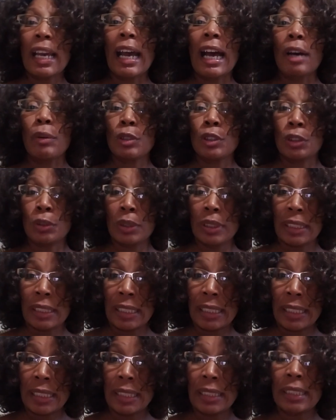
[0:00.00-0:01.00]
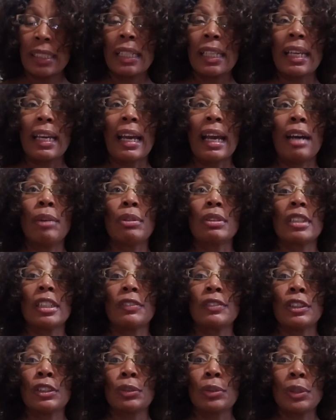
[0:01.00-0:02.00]
I would do it again. I would
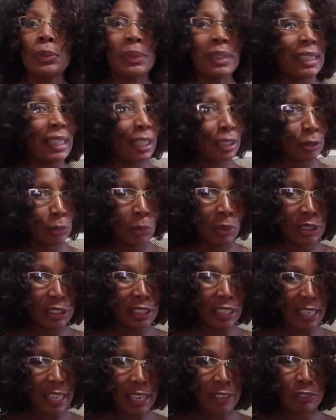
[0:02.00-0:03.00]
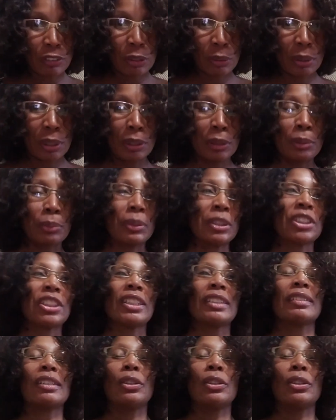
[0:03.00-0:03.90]
definitely do it without a 1.5-year-old with just